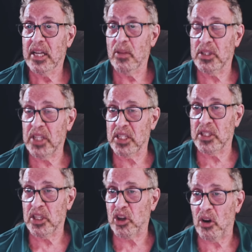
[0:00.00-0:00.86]
In other words,
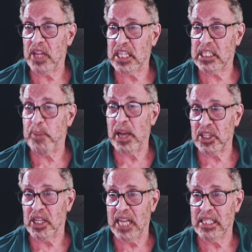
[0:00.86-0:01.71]
this is a journal that
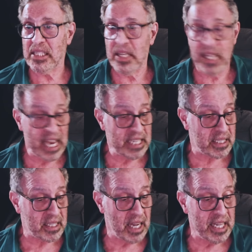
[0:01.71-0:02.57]
specializes in
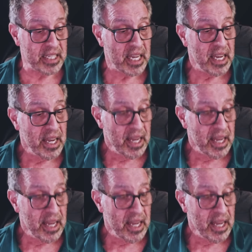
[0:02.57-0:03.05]
case studies.